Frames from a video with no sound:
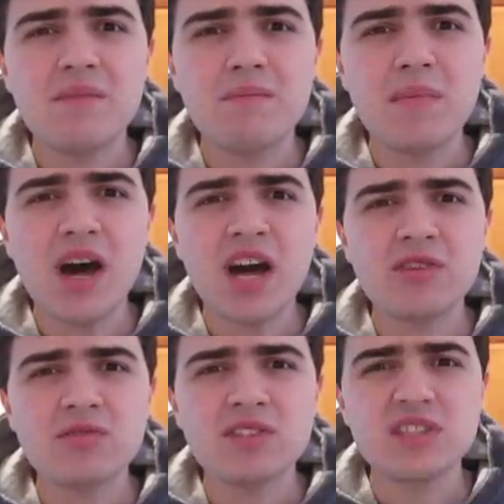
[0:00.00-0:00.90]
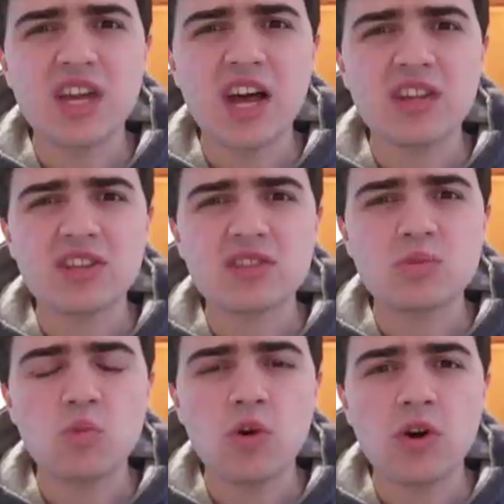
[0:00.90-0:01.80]
modern
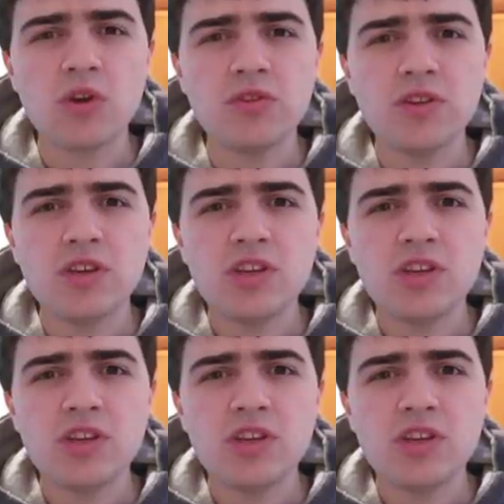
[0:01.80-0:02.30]
Sonic's world.